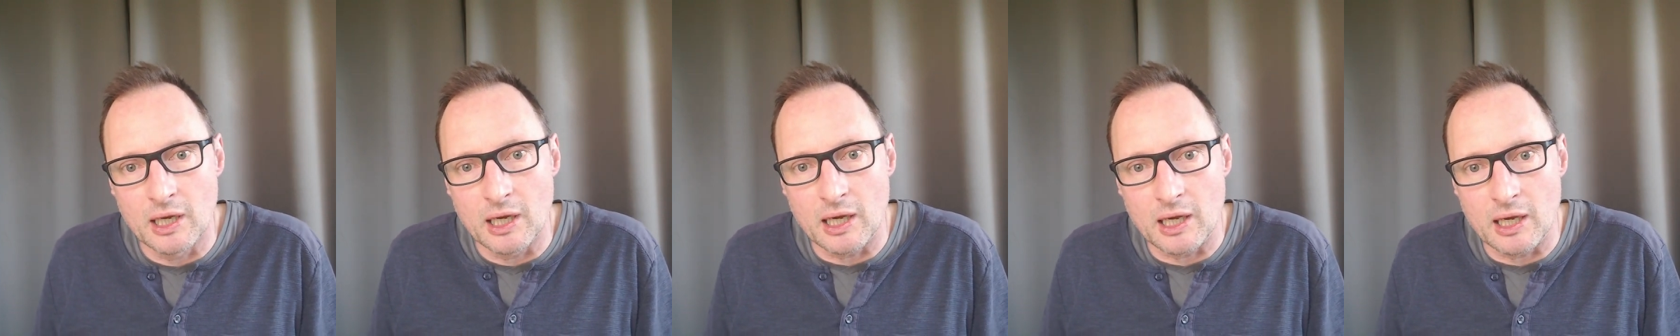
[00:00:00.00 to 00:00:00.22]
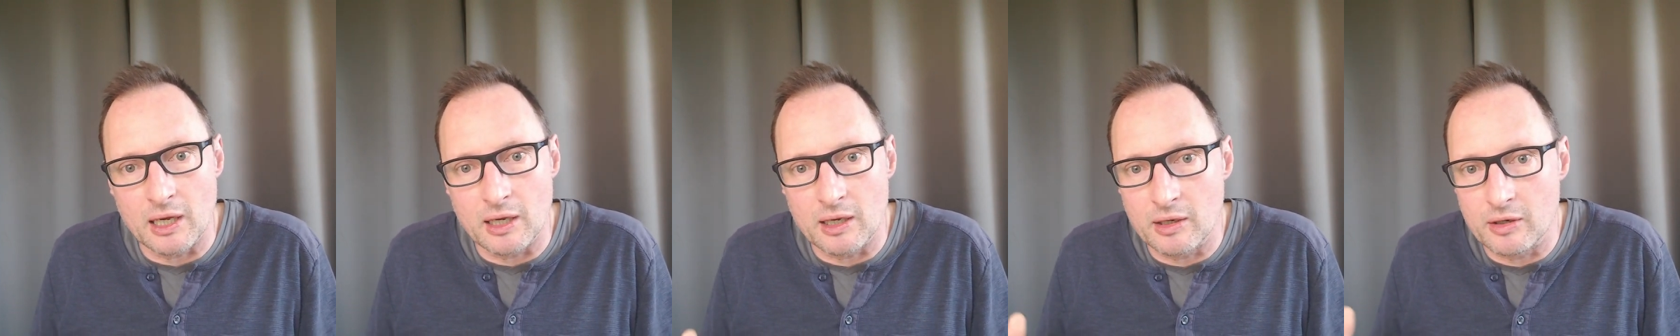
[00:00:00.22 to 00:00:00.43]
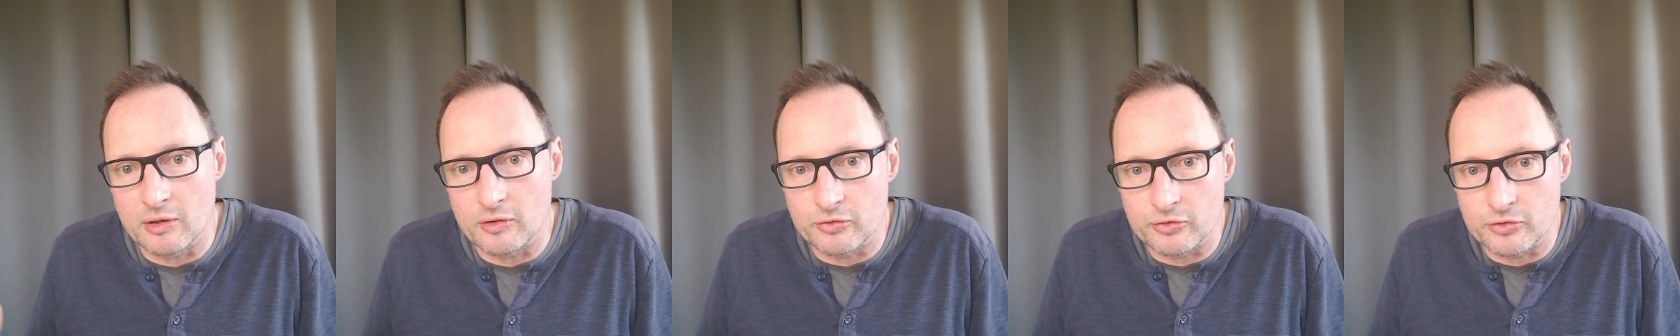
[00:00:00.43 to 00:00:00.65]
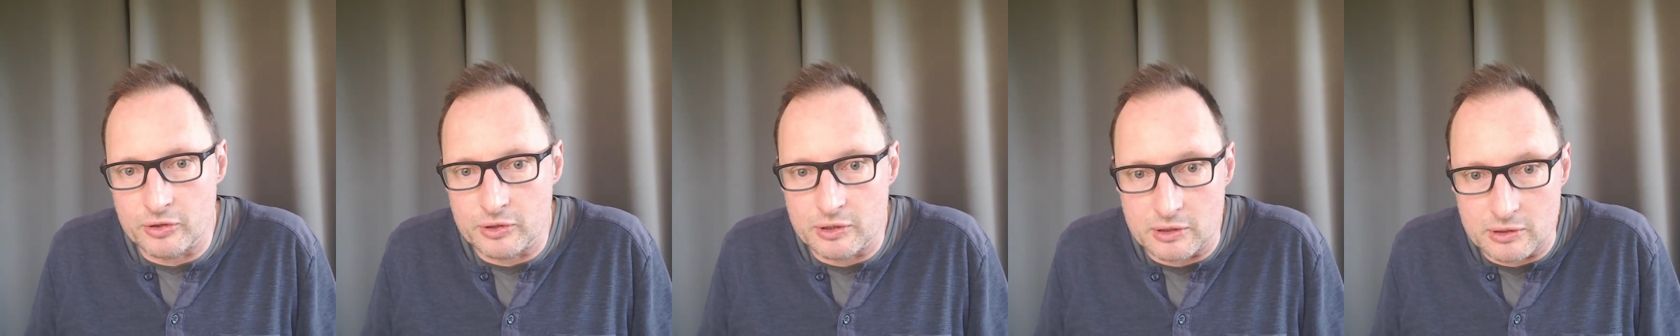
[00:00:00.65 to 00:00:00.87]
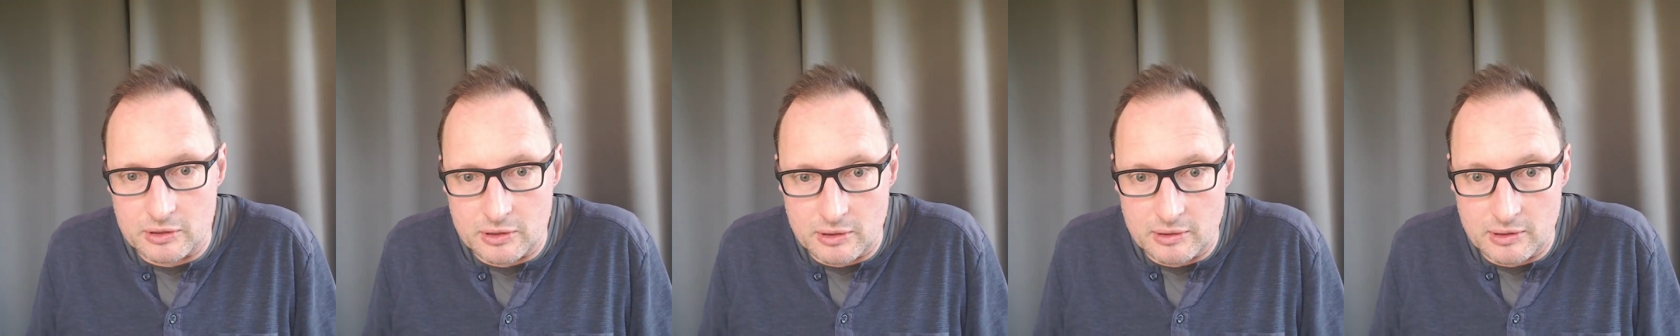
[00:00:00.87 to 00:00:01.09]
uh, for
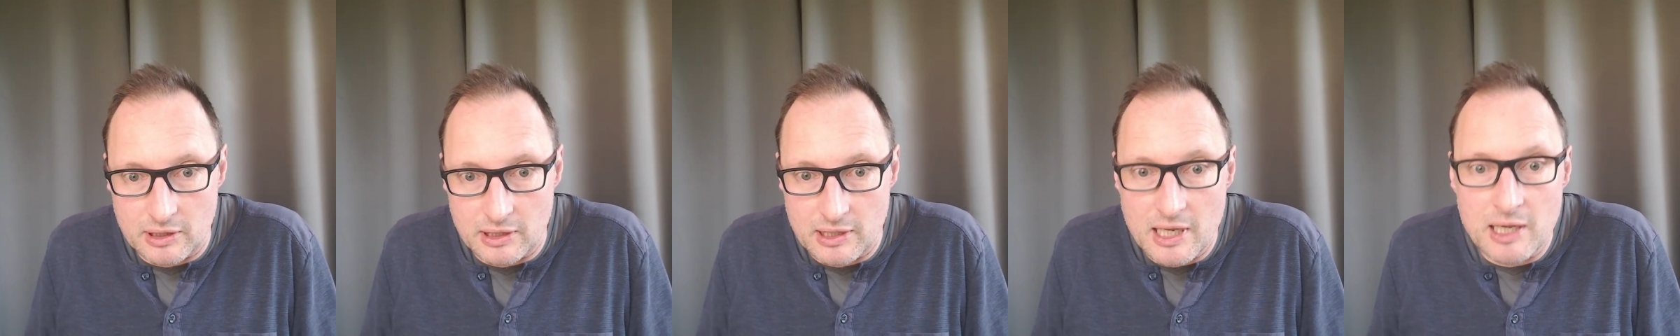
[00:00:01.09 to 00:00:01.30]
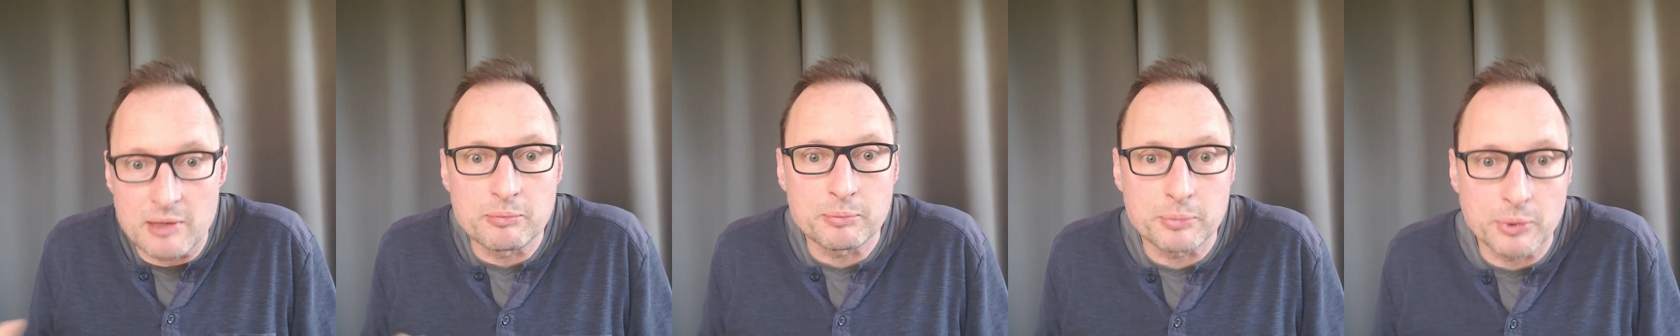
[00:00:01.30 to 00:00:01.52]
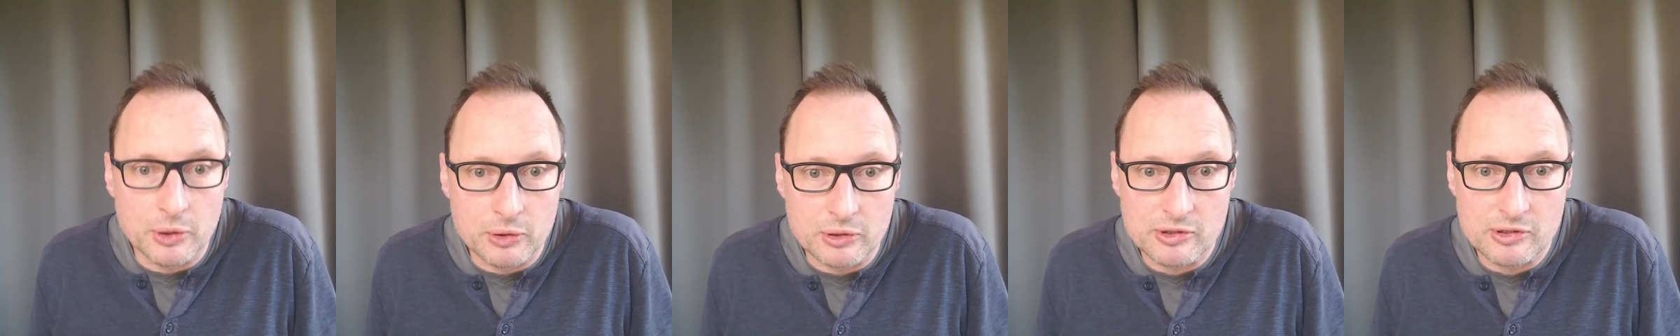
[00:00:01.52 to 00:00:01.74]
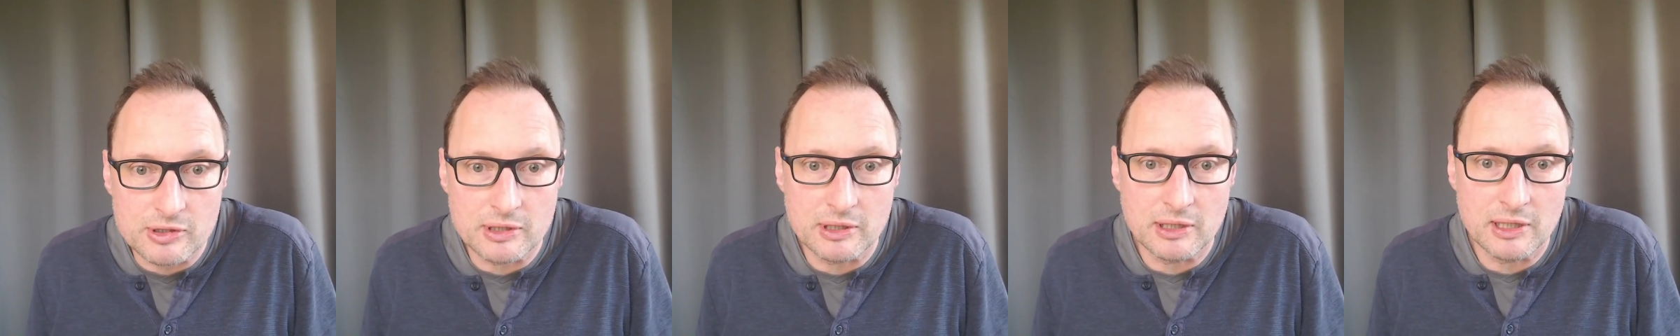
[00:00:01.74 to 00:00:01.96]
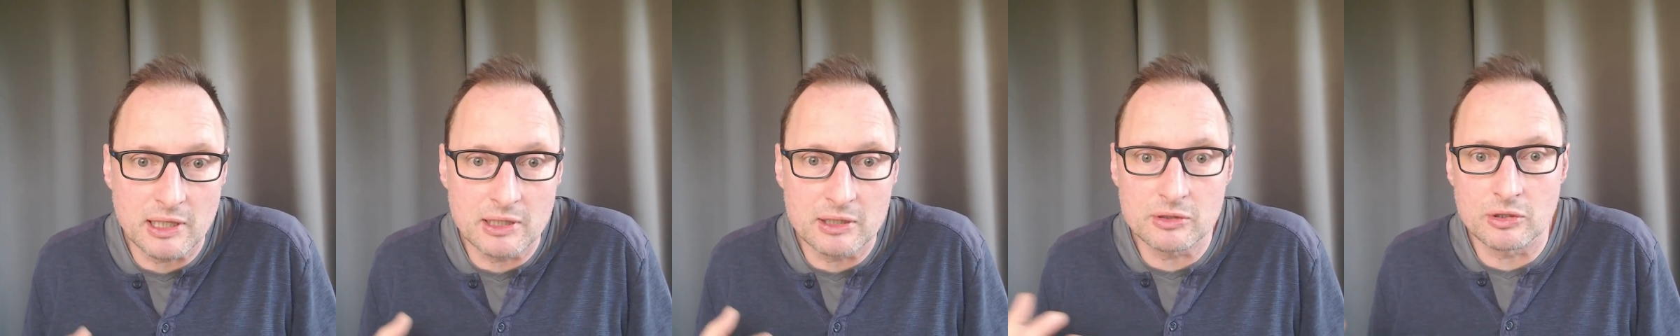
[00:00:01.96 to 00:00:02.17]
the inputs
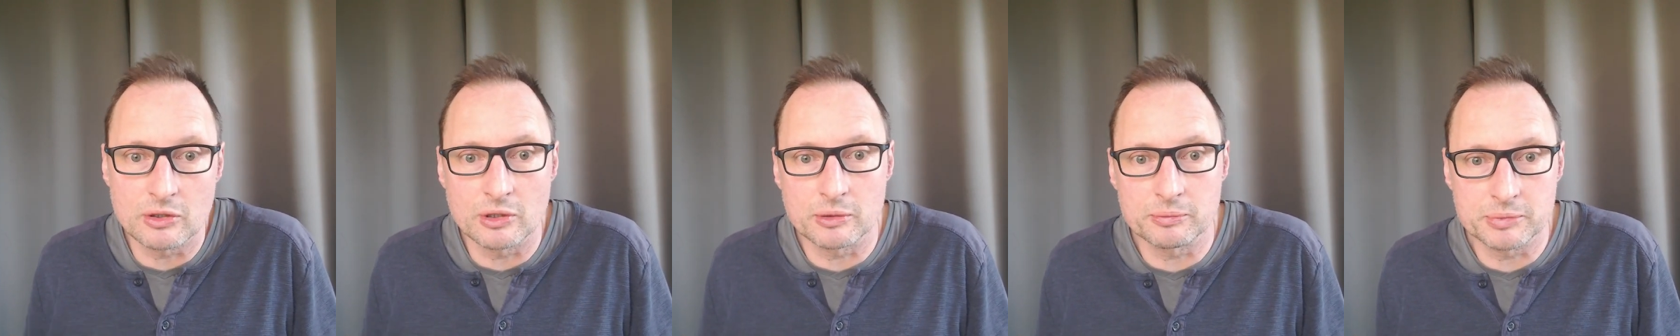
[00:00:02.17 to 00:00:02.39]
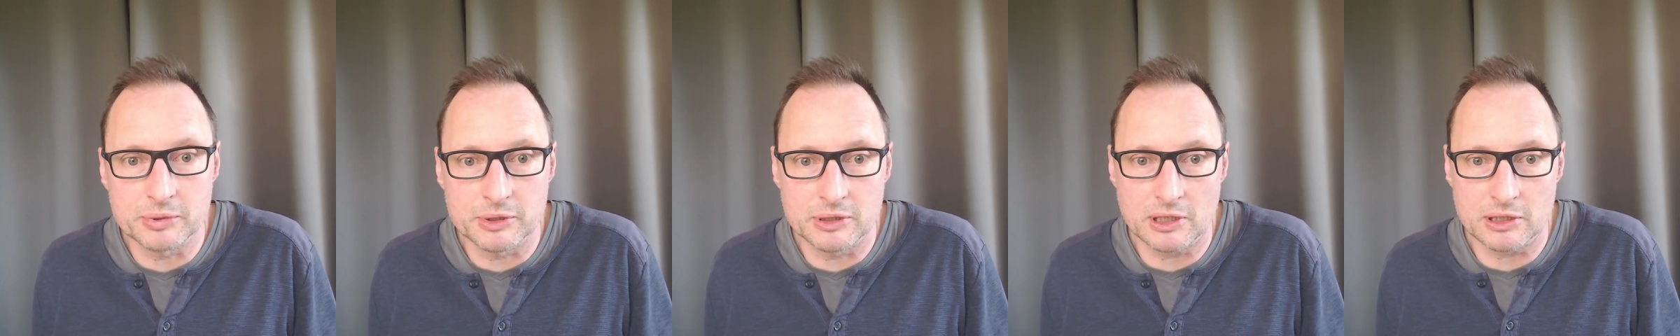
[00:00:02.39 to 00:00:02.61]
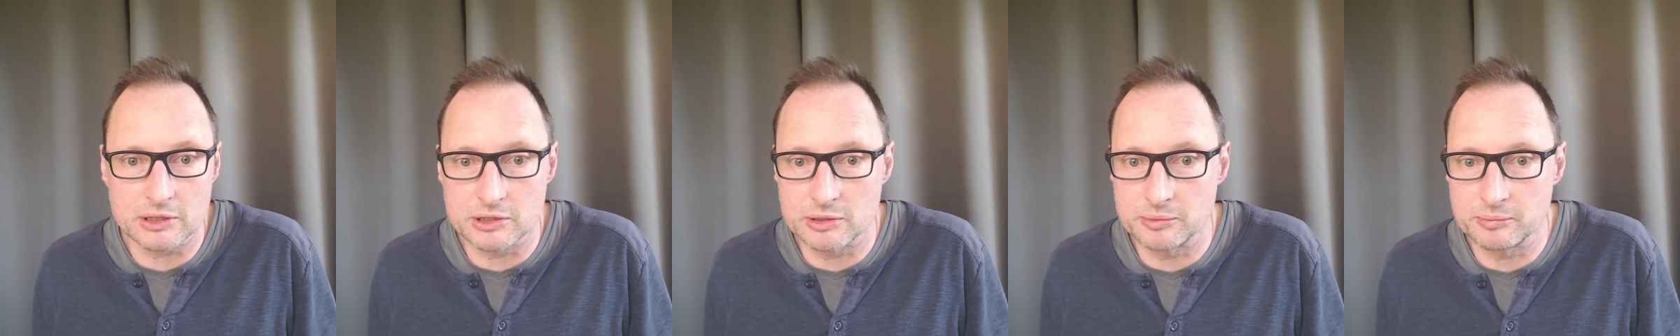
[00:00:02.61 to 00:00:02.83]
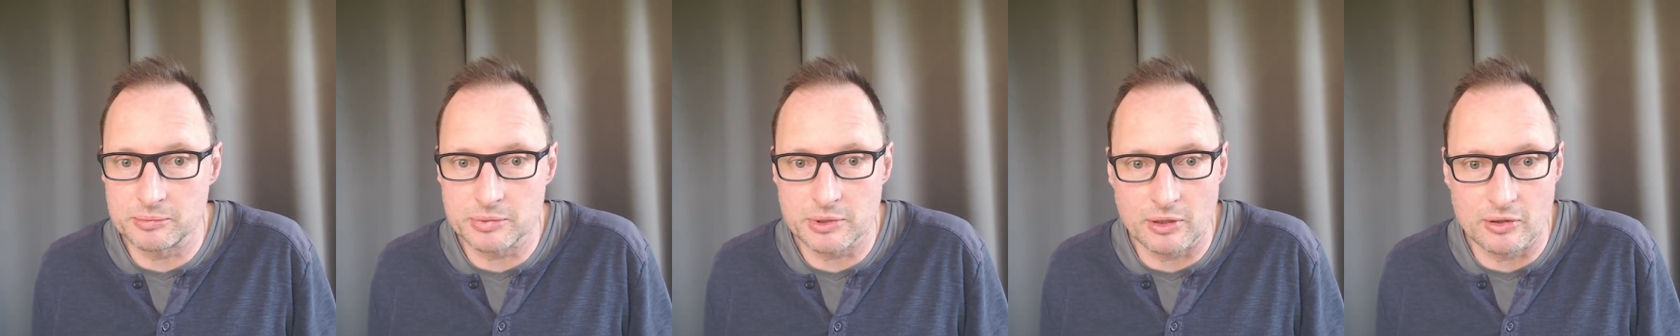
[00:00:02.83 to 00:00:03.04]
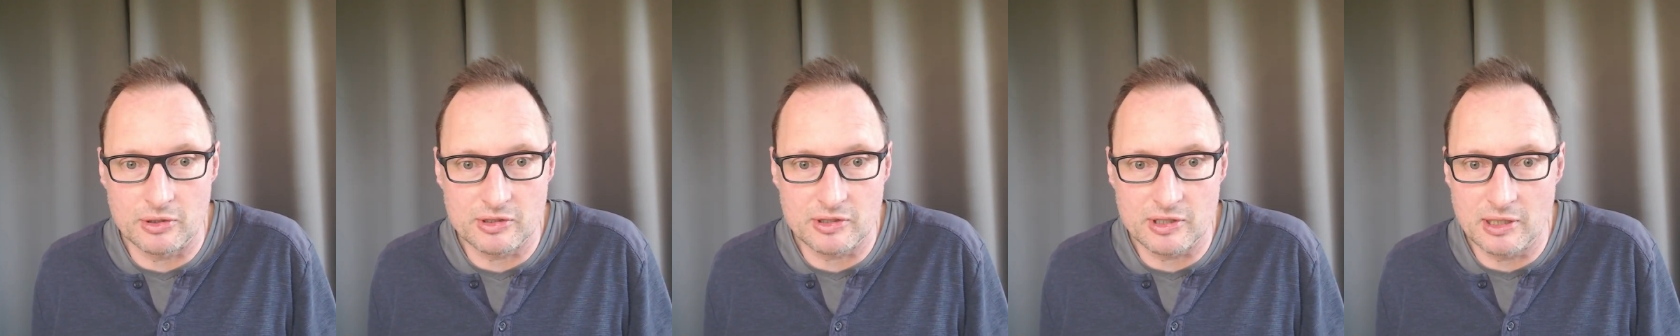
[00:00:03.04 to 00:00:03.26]
into your production
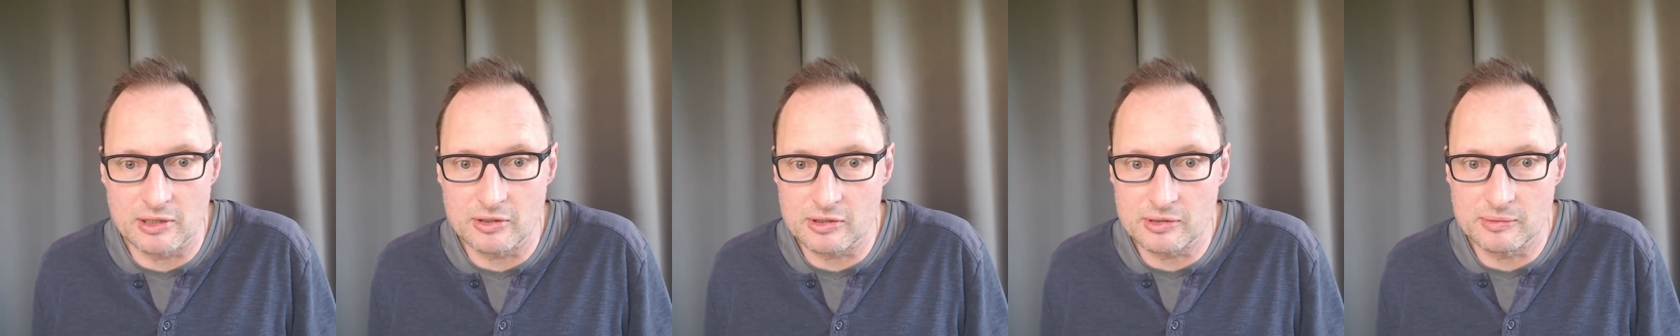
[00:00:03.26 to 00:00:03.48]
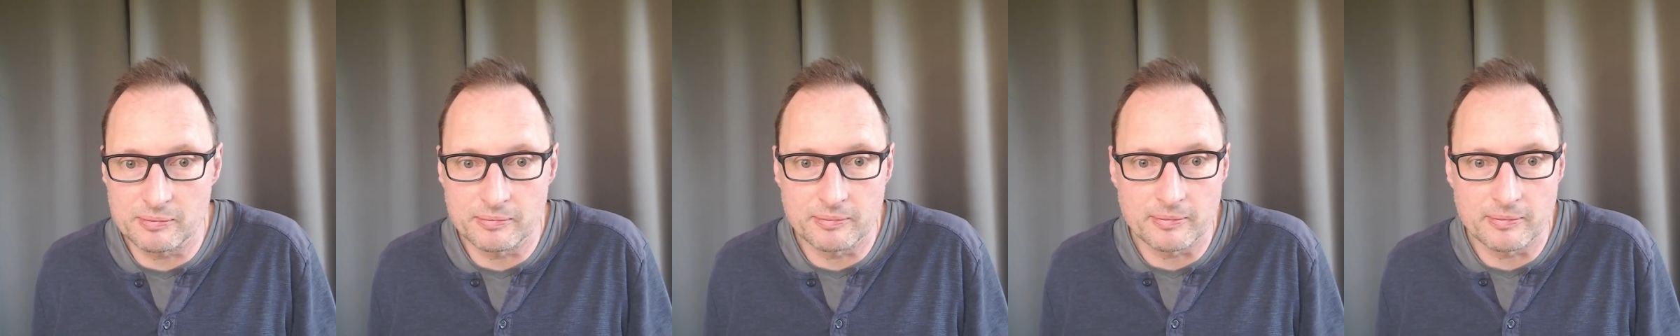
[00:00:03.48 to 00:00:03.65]
process.